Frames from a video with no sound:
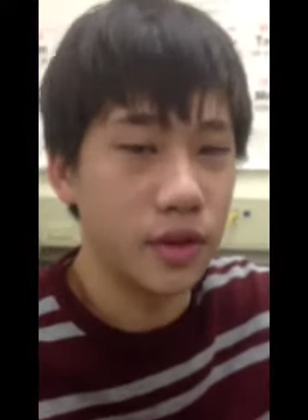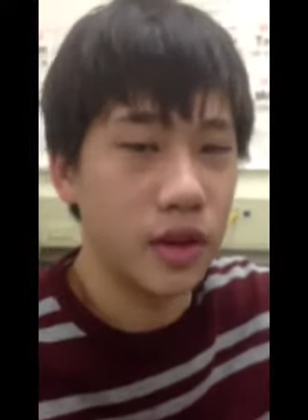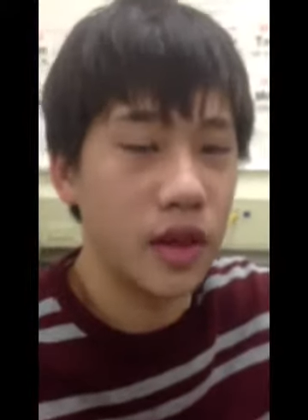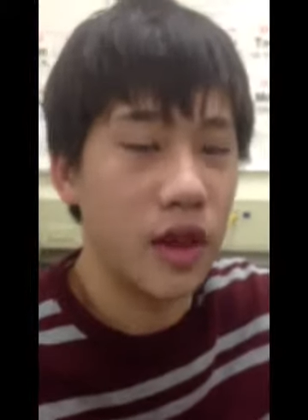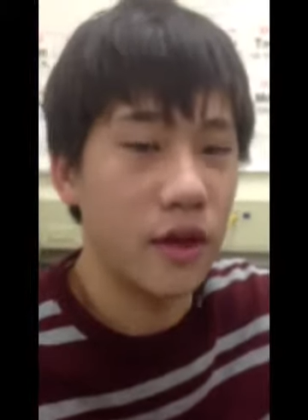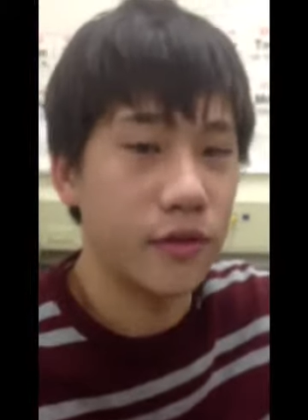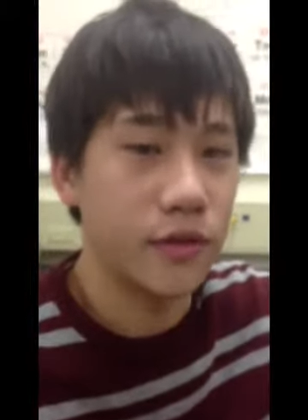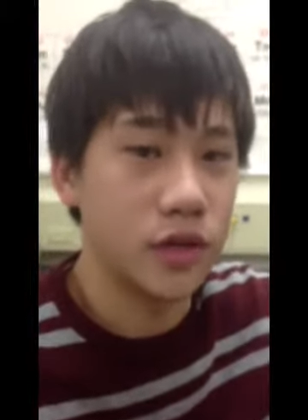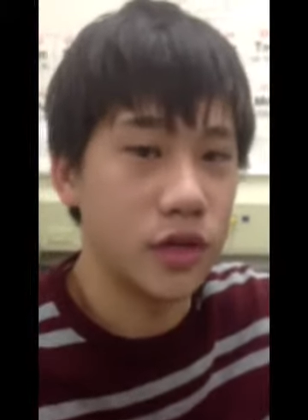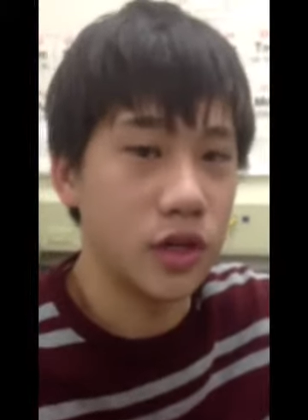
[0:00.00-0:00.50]

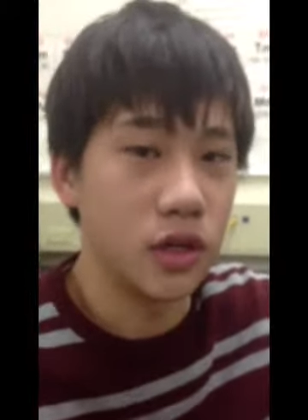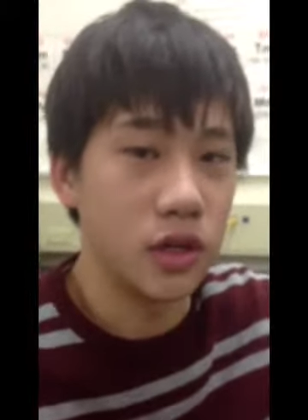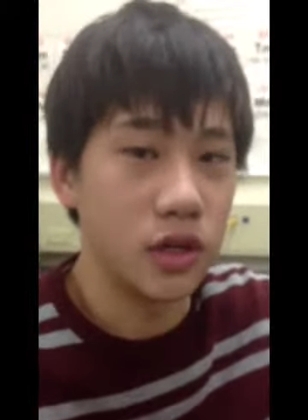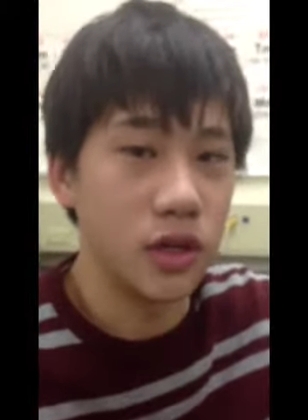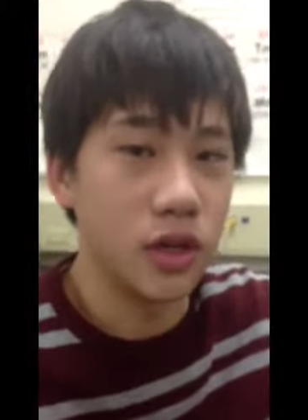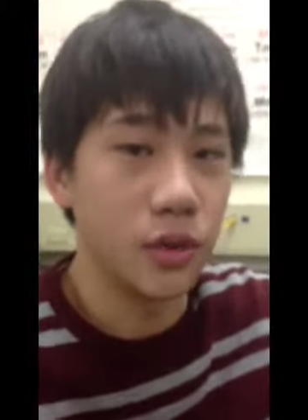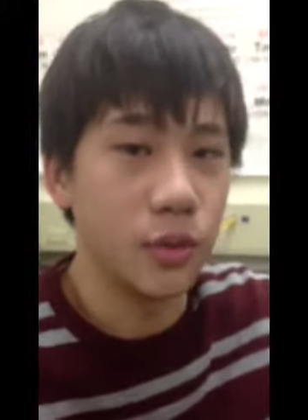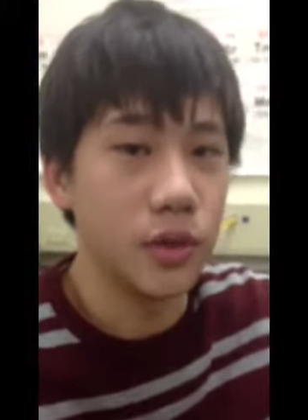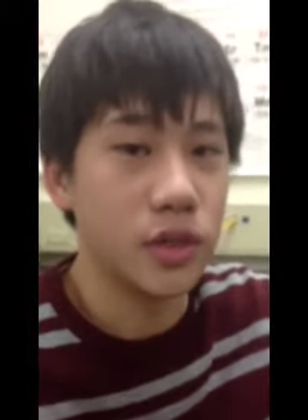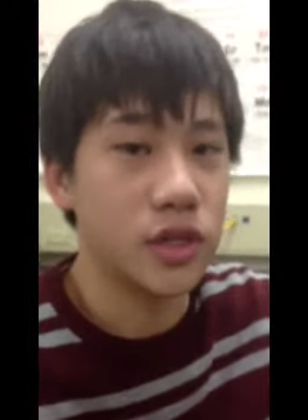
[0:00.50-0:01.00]

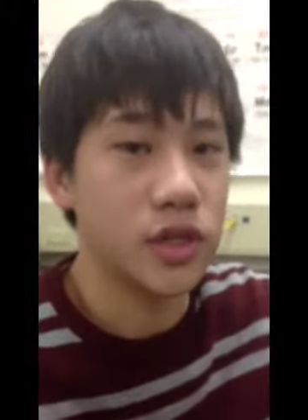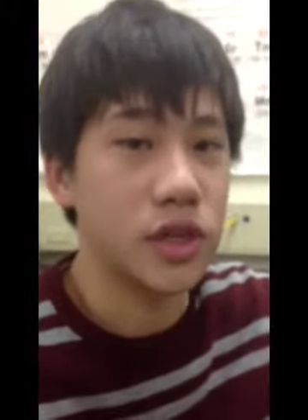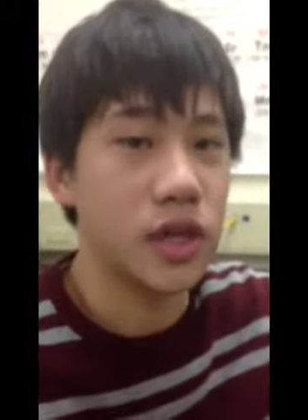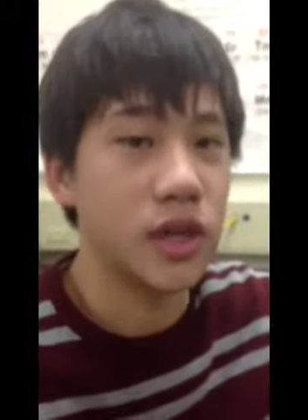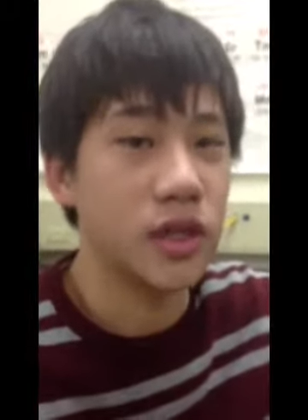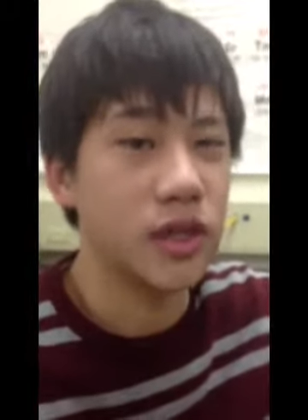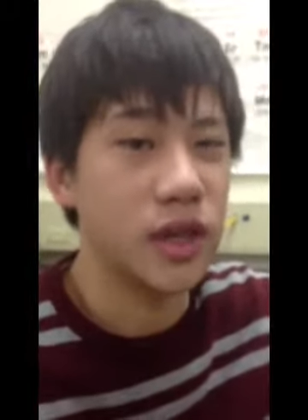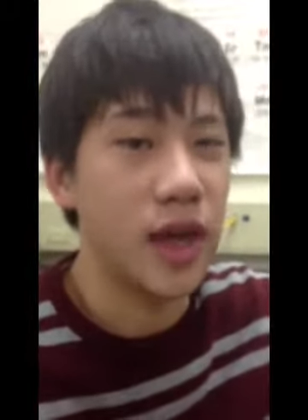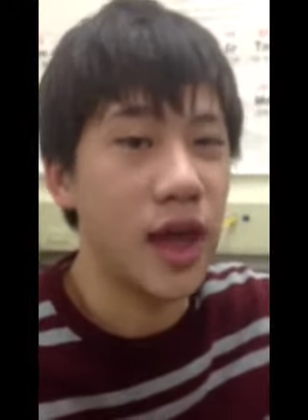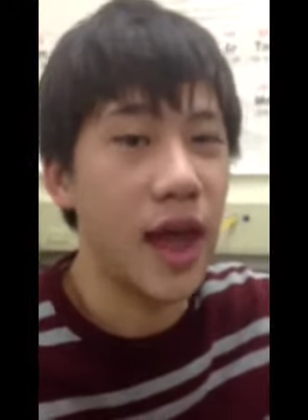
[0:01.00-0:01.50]
cafeteria we just
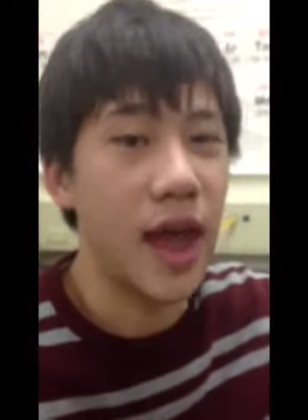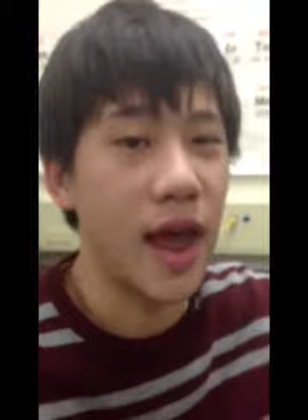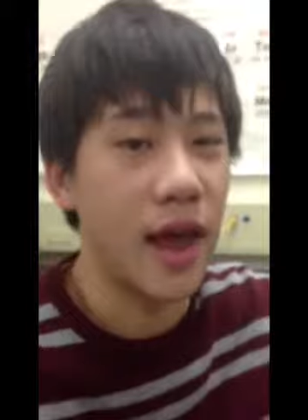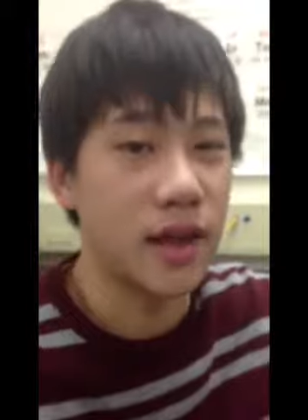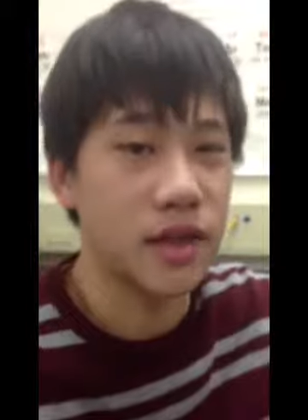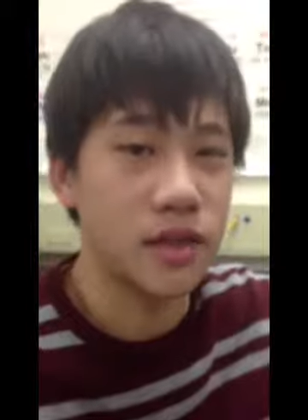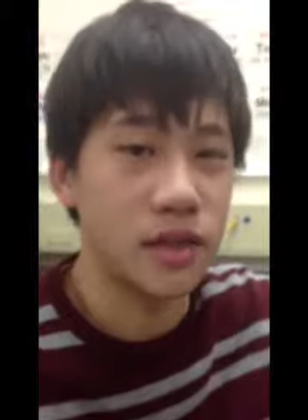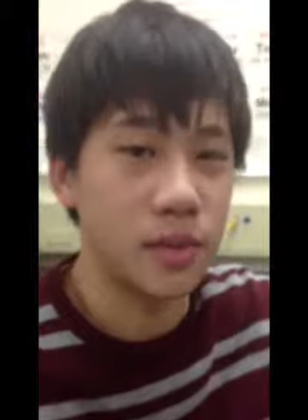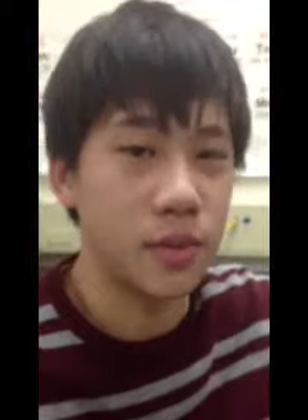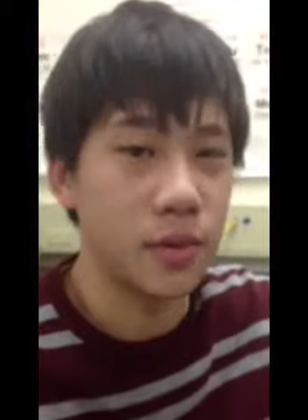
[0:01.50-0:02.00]
had to
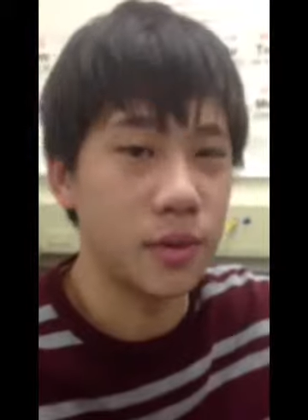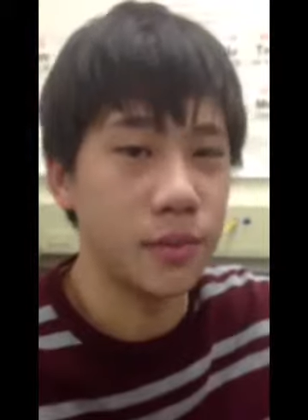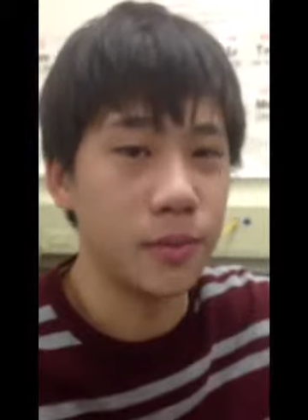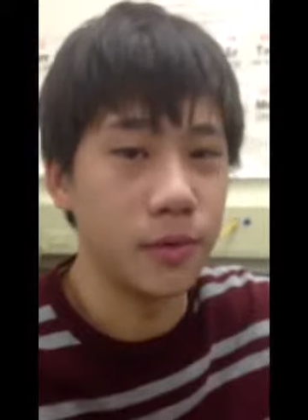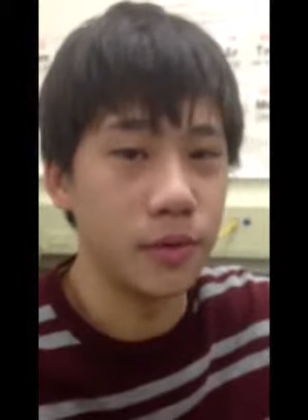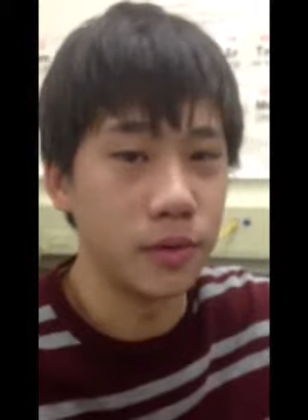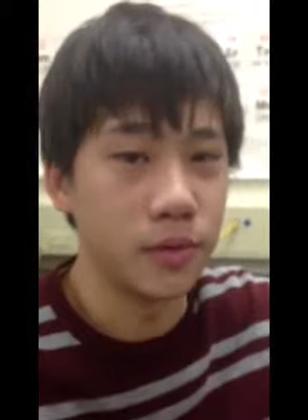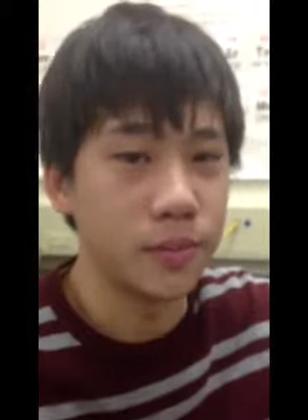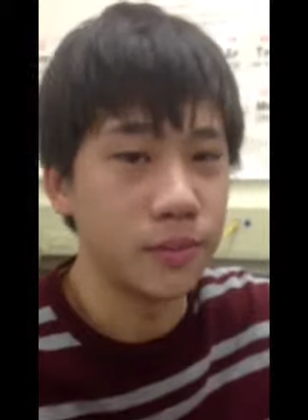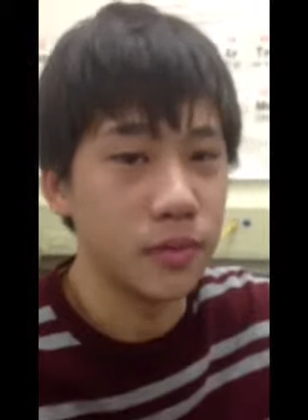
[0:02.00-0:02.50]
ask
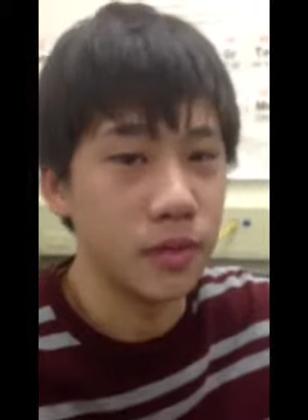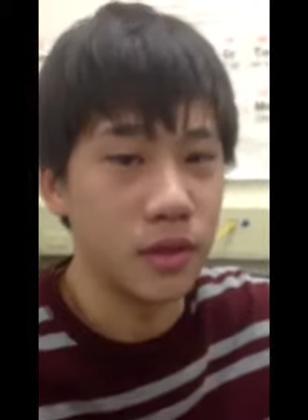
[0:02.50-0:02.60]
people